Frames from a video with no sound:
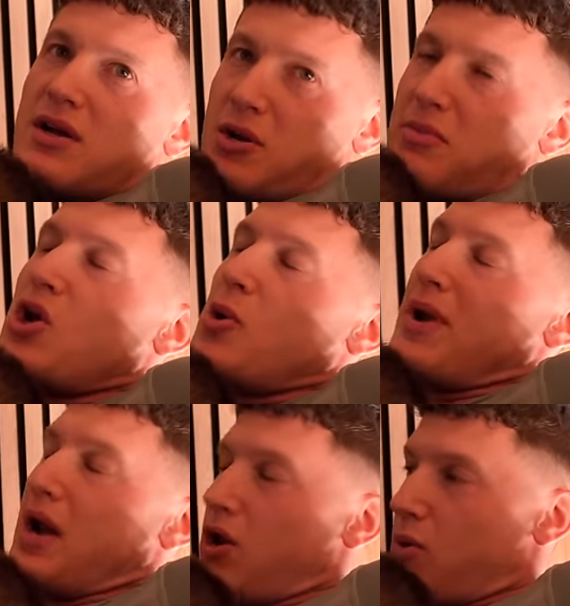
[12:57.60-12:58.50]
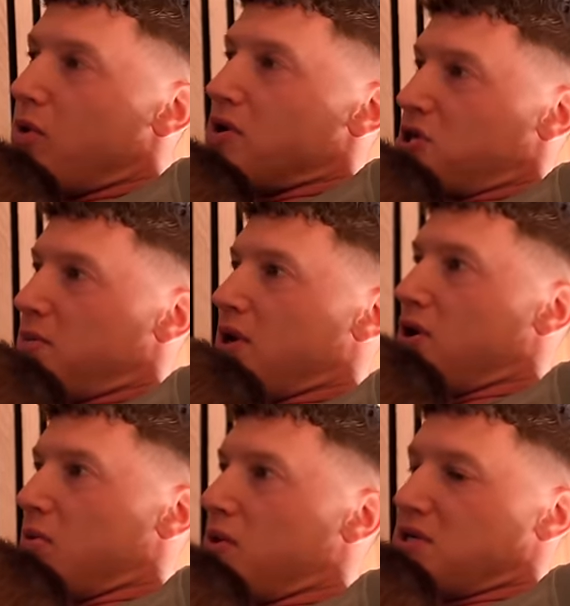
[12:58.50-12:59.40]
Could have been a lot worse,
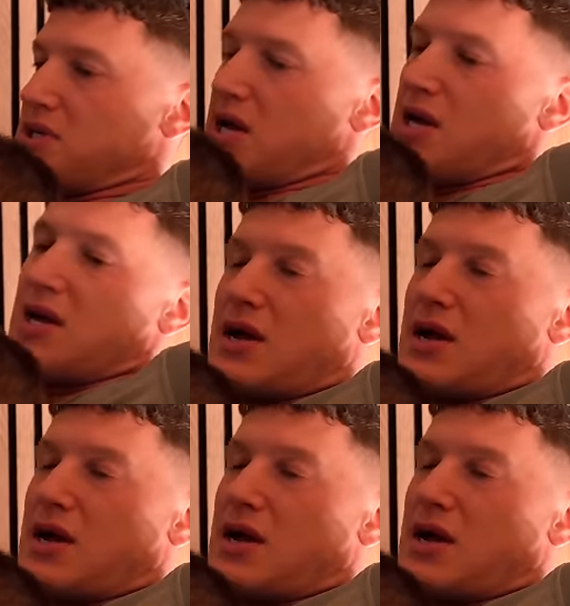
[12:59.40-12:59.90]
yeah.